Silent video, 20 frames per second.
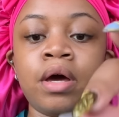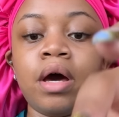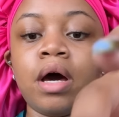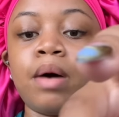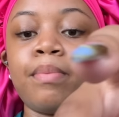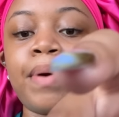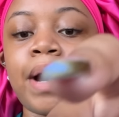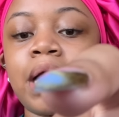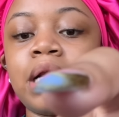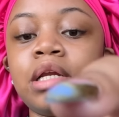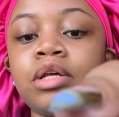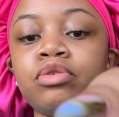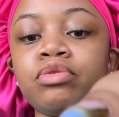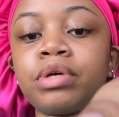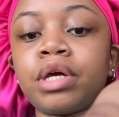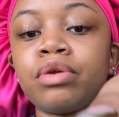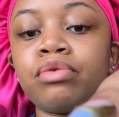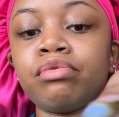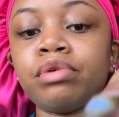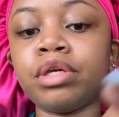apparently you
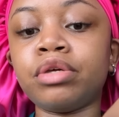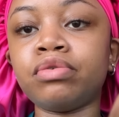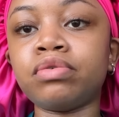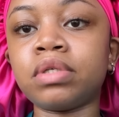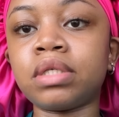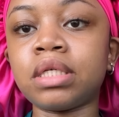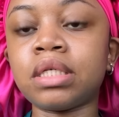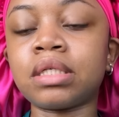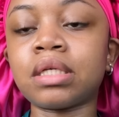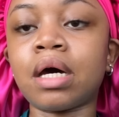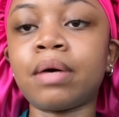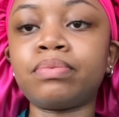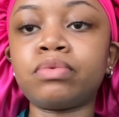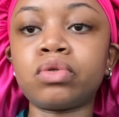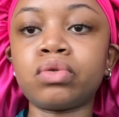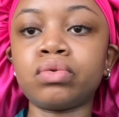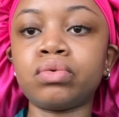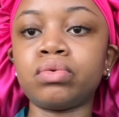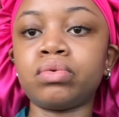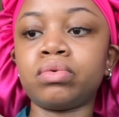can reuse these up
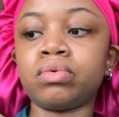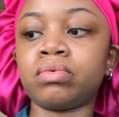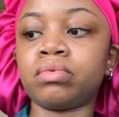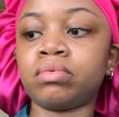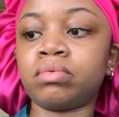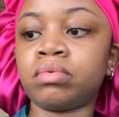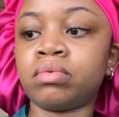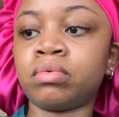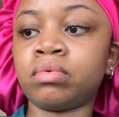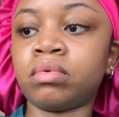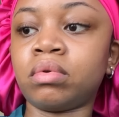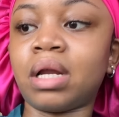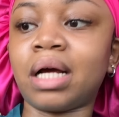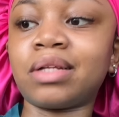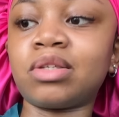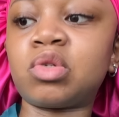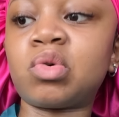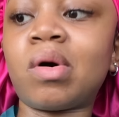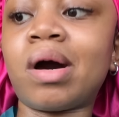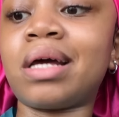to
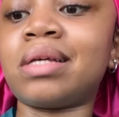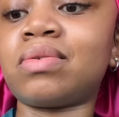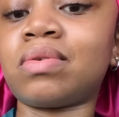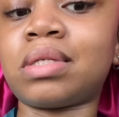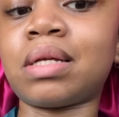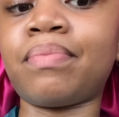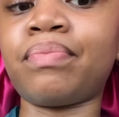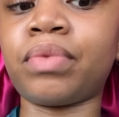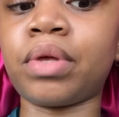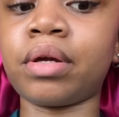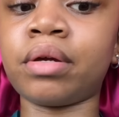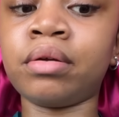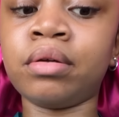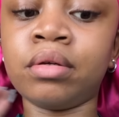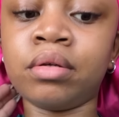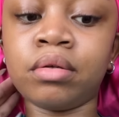like twice or something